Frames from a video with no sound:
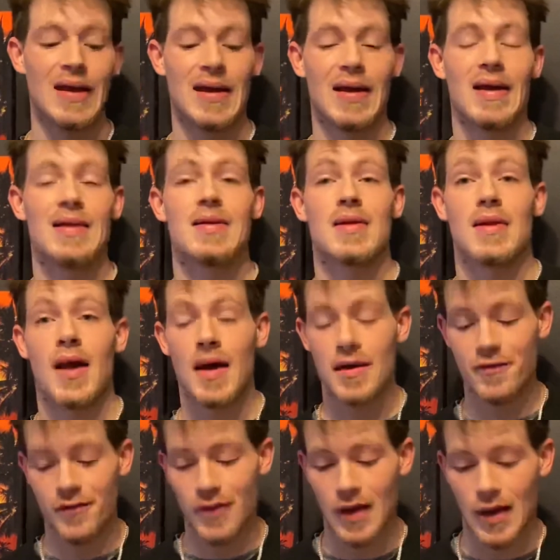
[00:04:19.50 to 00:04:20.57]
The line for
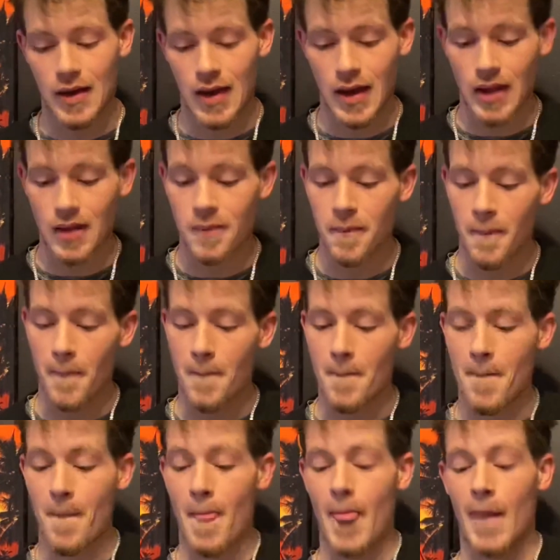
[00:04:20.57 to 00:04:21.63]
that game,
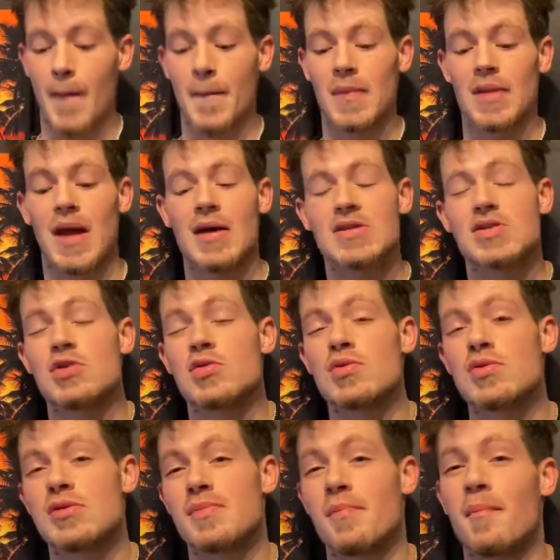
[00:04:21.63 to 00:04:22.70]
Lazio's
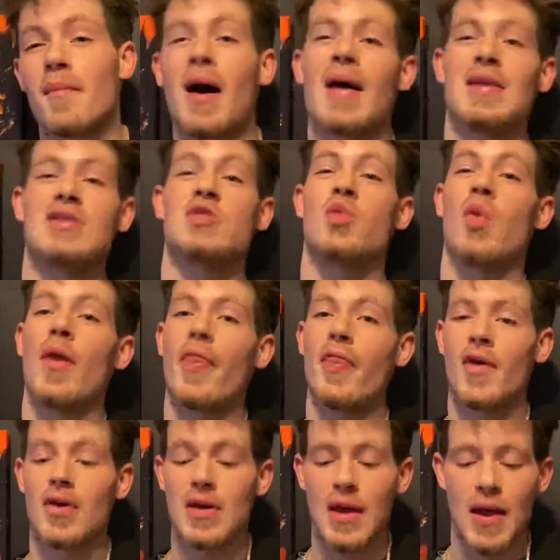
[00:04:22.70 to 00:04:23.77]
minus
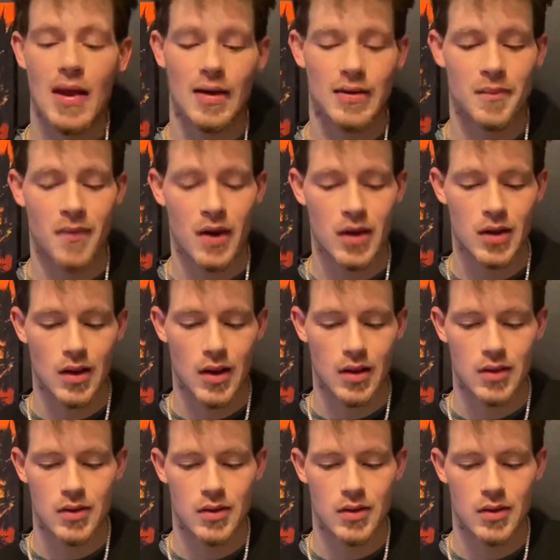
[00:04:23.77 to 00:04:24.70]
138 on the money line.